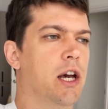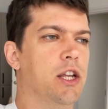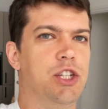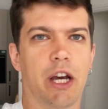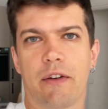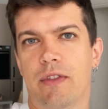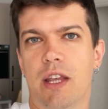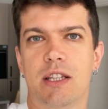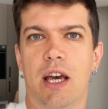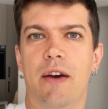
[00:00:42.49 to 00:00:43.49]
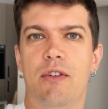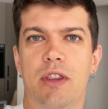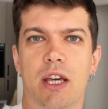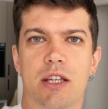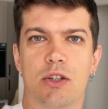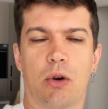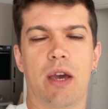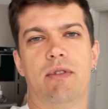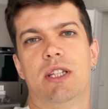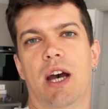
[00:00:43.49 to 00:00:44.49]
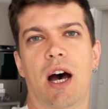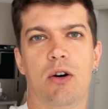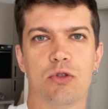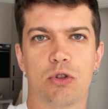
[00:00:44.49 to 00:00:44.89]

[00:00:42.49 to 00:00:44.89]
check that everything is okay with the house,